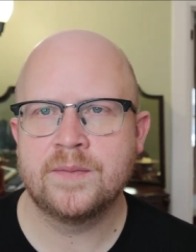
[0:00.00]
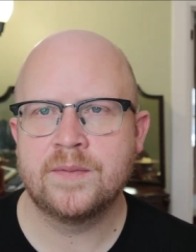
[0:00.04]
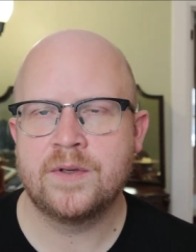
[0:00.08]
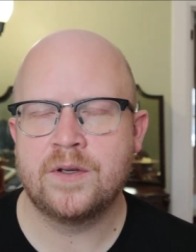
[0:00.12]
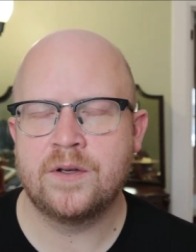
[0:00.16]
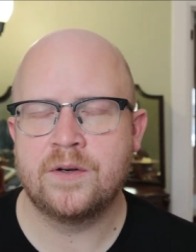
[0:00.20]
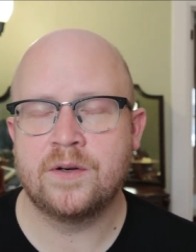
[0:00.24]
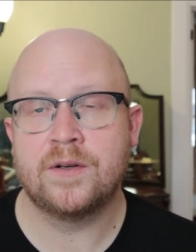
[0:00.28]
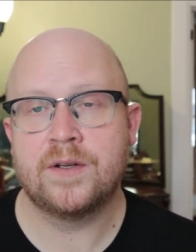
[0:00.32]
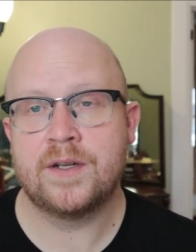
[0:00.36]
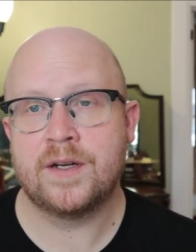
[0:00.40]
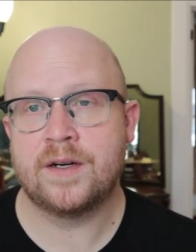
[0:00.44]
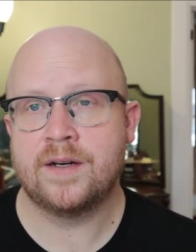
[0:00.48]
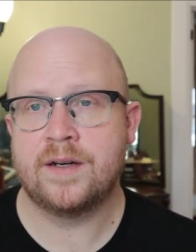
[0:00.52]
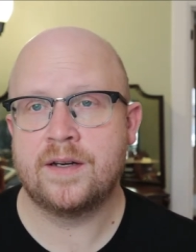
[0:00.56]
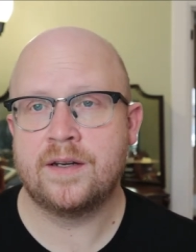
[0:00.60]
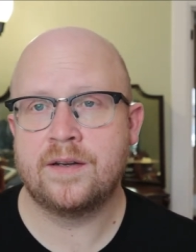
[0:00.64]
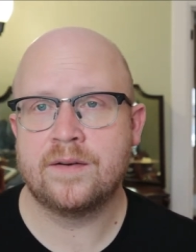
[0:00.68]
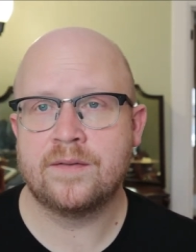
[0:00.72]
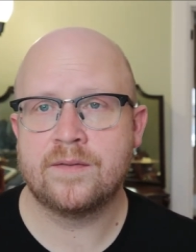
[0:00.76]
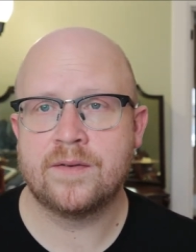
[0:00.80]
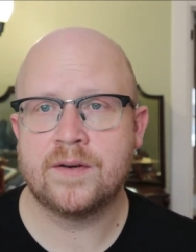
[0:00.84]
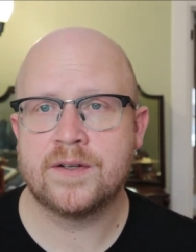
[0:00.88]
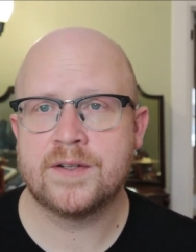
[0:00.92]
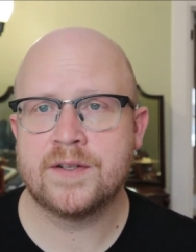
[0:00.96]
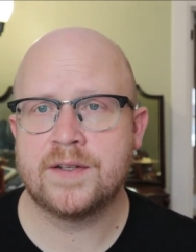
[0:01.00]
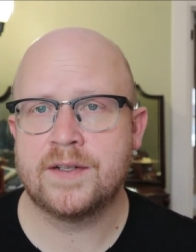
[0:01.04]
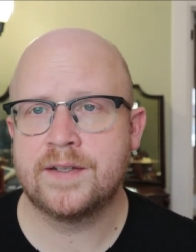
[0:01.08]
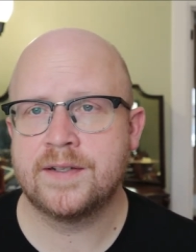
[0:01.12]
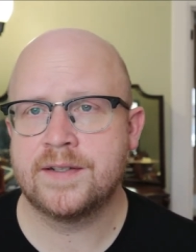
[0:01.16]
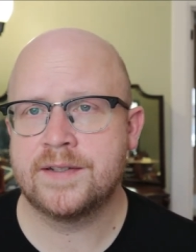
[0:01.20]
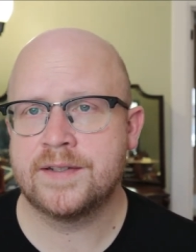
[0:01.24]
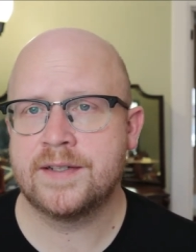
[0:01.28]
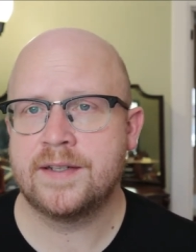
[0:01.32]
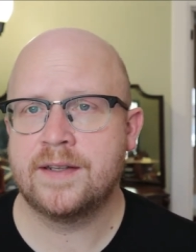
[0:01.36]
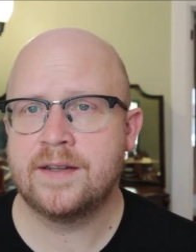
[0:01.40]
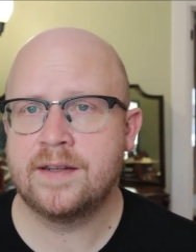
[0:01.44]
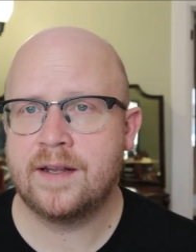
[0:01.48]
Unitarian
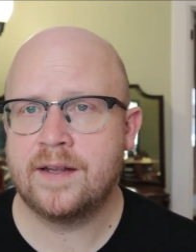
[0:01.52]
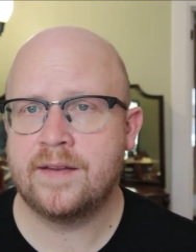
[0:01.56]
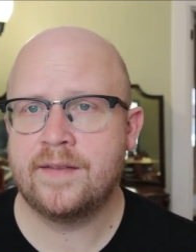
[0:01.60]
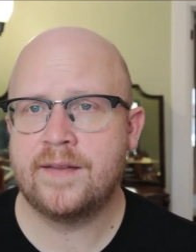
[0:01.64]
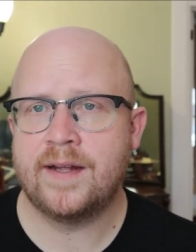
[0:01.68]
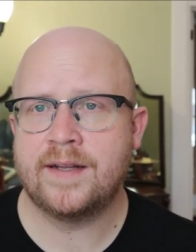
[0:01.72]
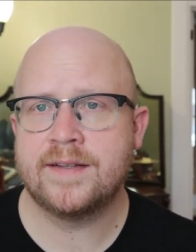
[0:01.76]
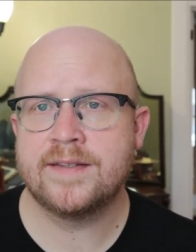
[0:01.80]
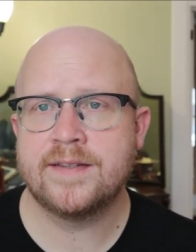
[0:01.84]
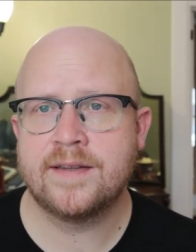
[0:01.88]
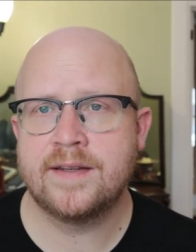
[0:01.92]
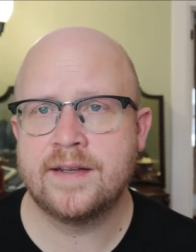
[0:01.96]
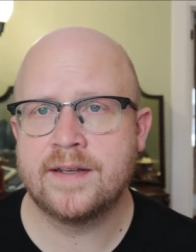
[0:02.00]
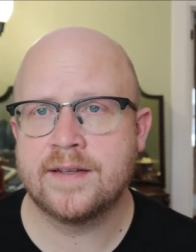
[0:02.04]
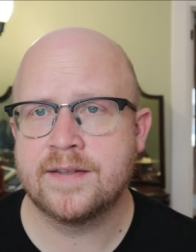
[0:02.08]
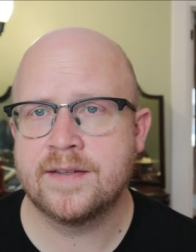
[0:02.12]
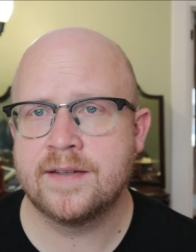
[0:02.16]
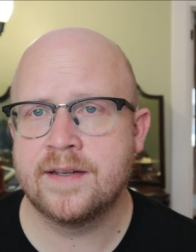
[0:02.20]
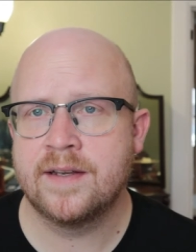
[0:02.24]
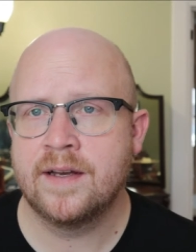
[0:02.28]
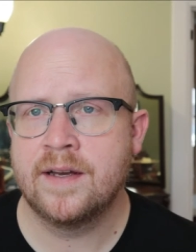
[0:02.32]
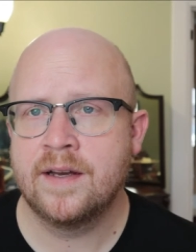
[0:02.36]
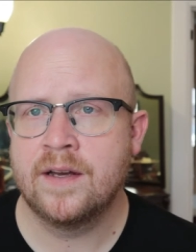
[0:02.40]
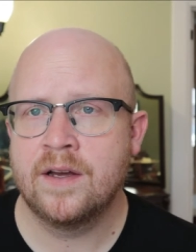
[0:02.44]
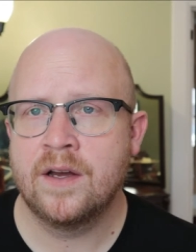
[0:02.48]
Universalists. And, and that's this